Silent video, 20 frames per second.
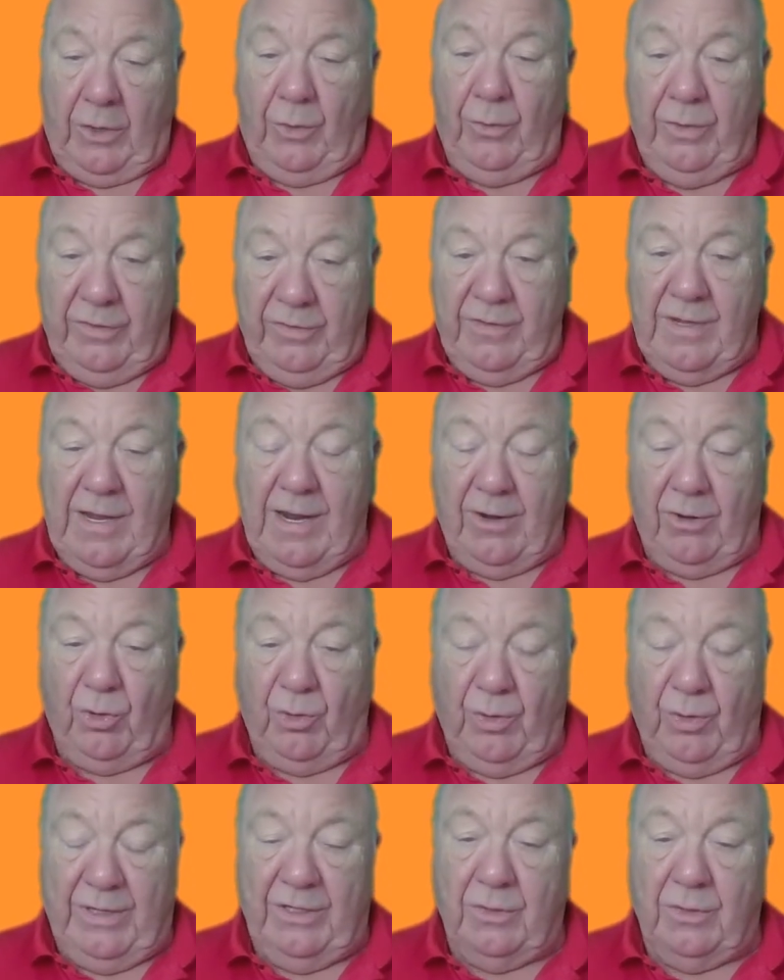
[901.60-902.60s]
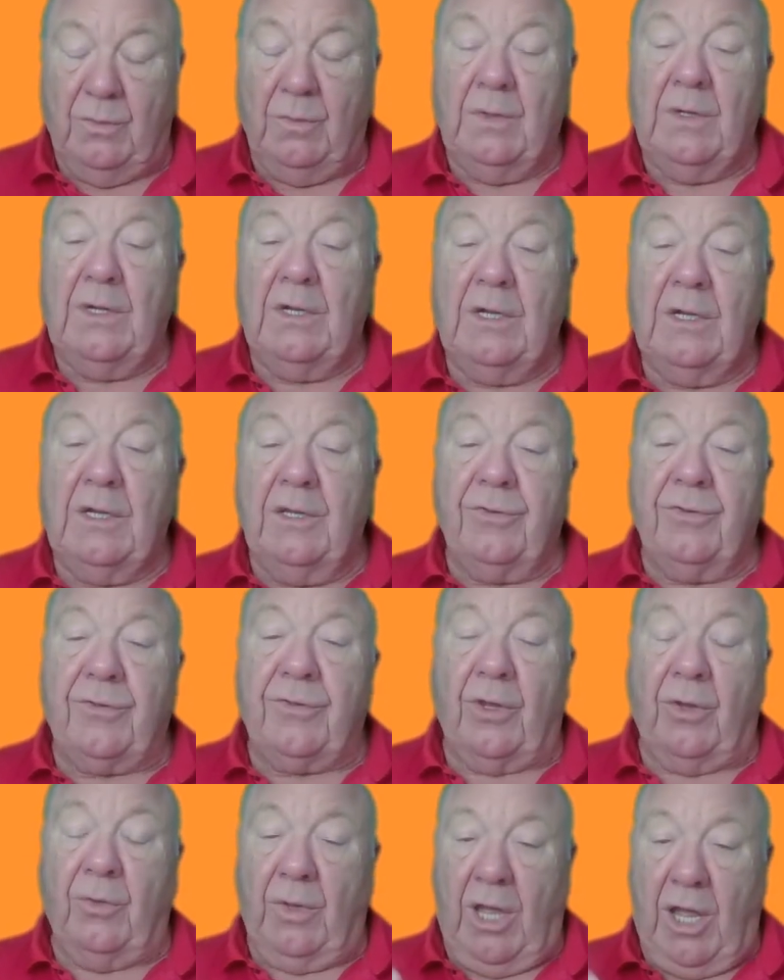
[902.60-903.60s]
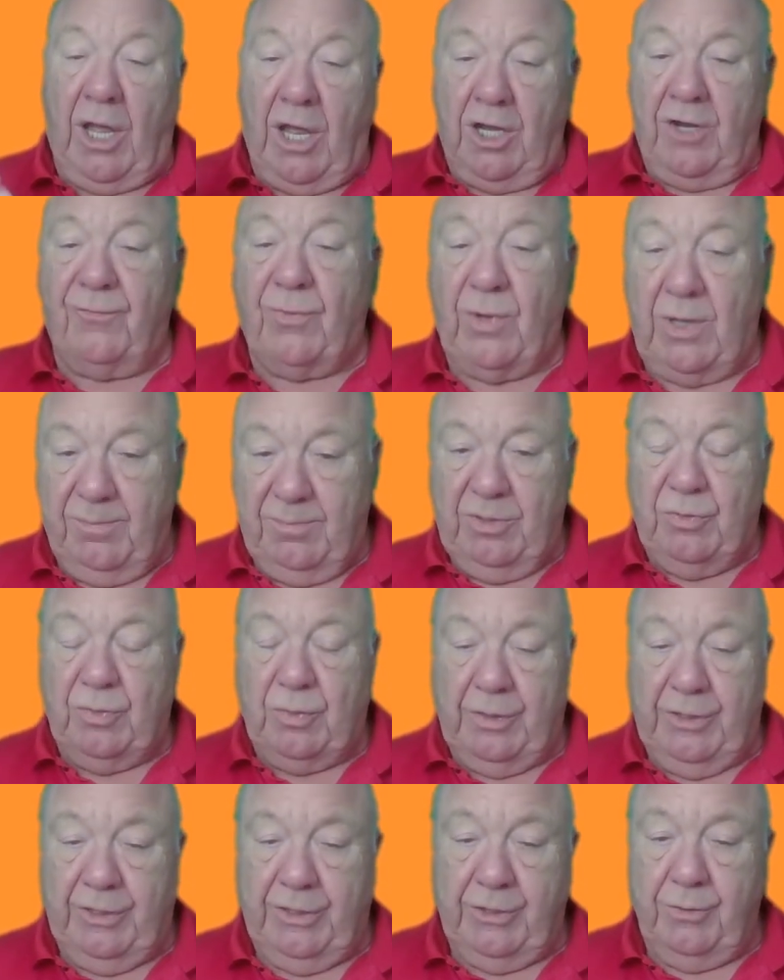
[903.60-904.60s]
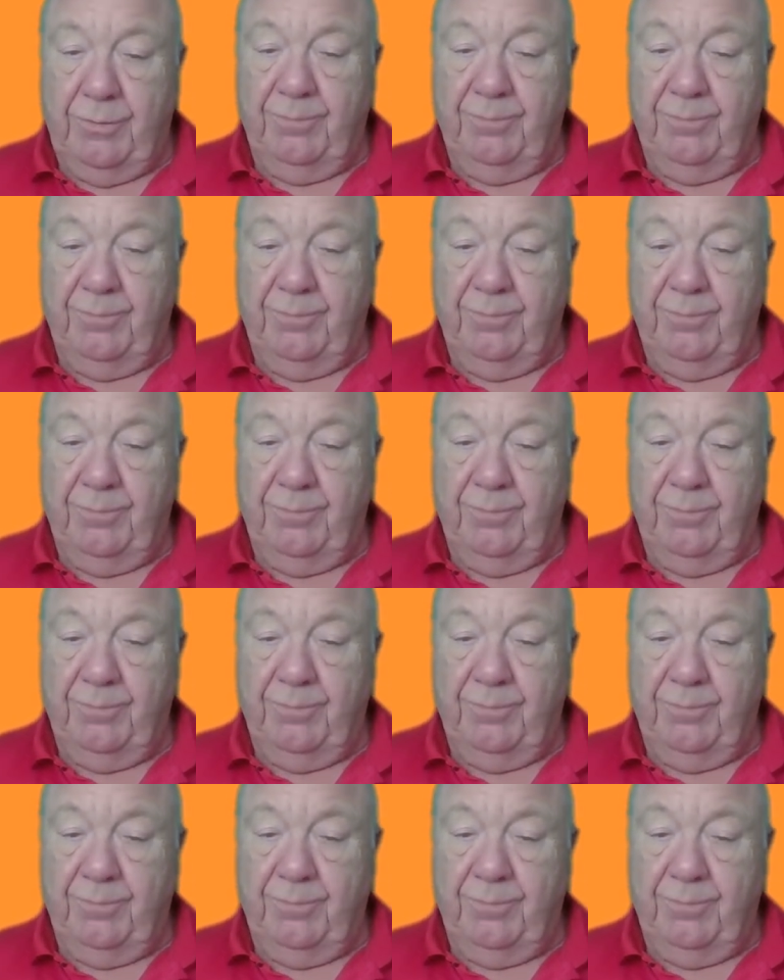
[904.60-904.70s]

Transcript: is narrow in you. So halfway between you